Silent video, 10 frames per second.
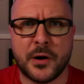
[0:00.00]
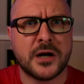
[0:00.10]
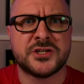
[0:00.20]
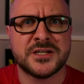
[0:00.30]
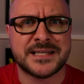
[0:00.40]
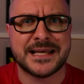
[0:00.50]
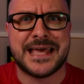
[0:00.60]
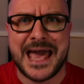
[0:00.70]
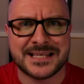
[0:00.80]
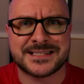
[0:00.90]
purchase, I
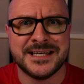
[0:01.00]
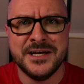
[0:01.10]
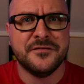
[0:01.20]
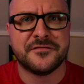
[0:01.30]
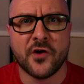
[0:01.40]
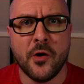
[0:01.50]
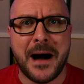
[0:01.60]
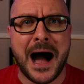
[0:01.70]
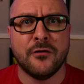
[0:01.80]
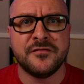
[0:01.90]
guess,
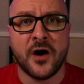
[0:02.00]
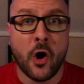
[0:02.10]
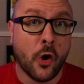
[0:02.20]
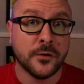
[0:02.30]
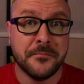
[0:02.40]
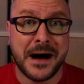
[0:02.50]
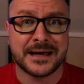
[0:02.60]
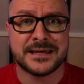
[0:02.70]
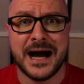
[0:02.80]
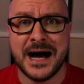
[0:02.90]
from Alpha on
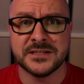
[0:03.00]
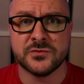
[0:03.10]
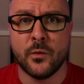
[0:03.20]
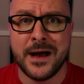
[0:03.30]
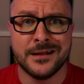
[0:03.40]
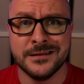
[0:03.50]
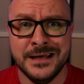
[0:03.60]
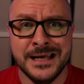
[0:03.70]
Mac as well.